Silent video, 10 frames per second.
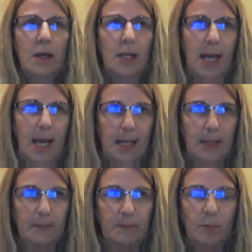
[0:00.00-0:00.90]
an
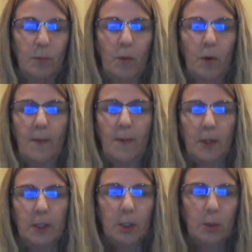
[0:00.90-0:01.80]
atom or a
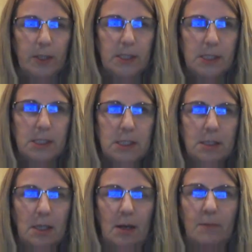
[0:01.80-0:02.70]
molecule once
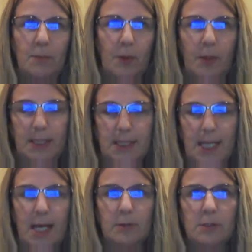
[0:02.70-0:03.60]
it's broken
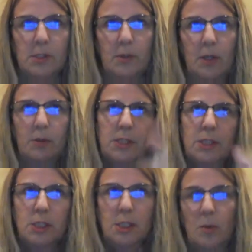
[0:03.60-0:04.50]
down. So it goes
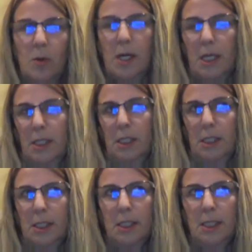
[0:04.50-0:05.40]
into the
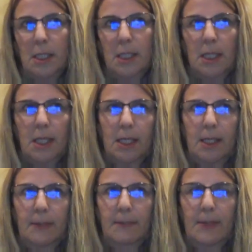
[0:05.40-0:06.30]
water,
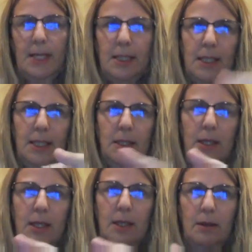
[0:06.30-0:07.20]
and
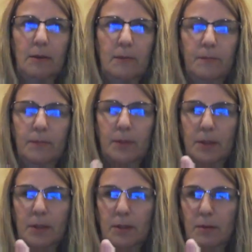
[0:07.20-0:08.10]
then the
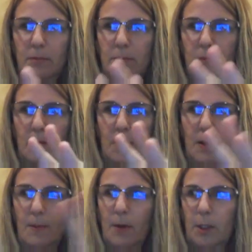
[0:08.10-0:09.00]

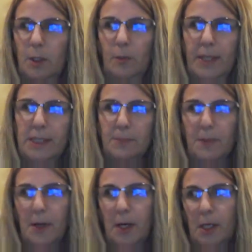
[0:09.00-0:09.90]
molecule breaks
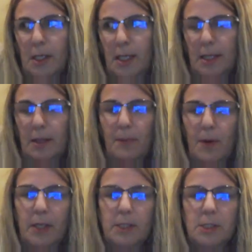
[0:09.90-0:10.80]
apart, and the
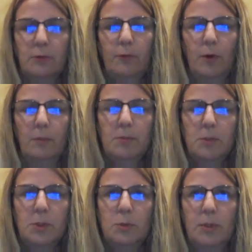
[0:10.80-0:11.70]
bonds are
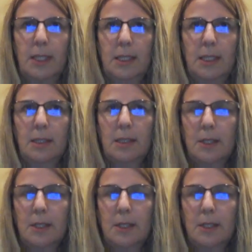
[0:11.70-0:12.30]
formed between